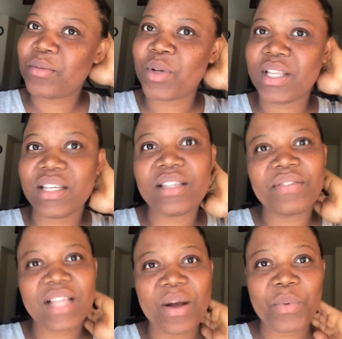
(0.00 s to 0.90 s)
protective
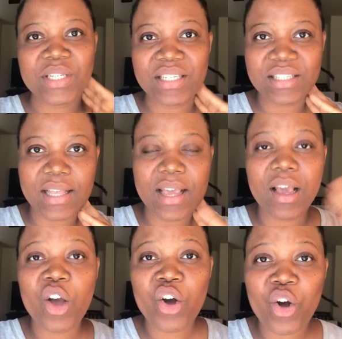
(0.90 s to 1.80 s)
style which is the
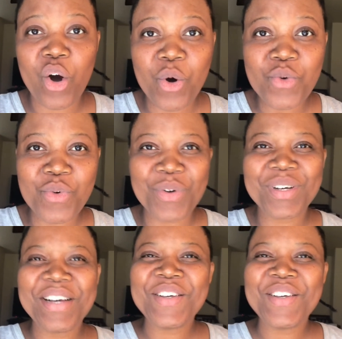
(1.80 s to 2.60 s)
con rule.